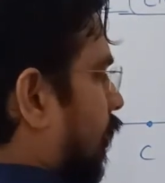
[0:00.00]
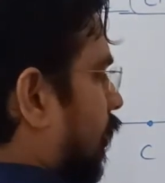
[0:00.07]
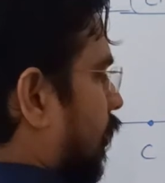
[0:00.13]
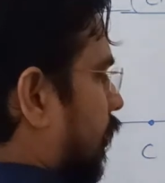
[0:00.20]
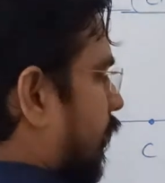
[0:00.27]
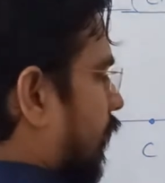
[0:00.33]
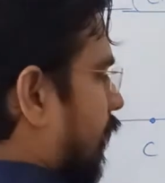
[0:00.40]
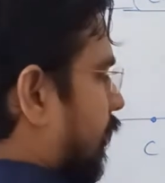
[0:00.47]

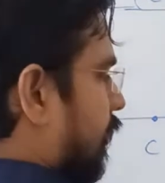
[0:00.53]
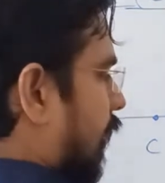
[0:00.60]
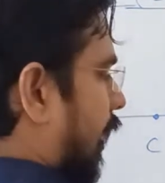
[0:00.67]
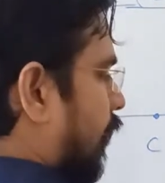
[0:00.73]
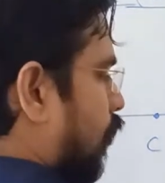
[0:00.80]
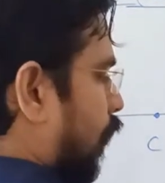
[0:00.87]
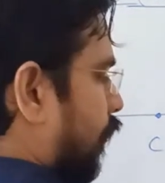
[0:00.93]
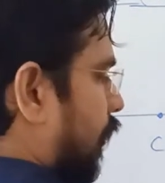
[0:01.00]
rear
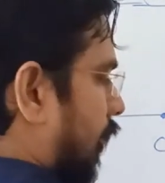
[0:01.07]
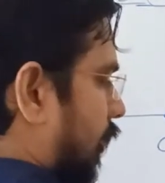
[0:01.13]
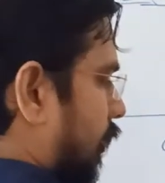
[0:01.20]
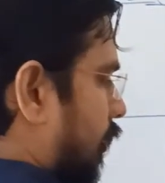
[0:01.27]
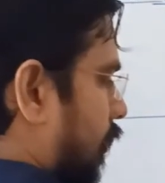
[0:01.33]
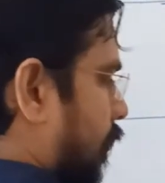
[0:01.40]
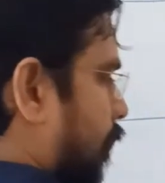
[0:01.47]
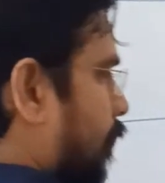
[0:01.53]
side of the
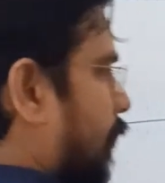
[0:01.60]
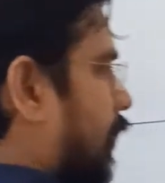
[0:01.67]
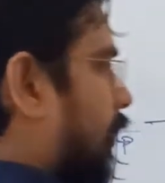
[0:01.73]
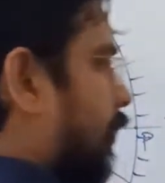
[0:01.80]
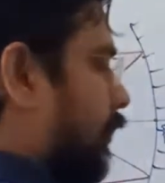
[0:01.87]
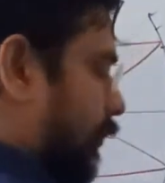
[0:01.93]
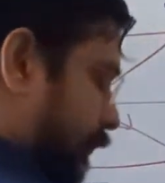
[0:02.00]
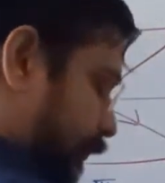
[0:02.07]
mirror.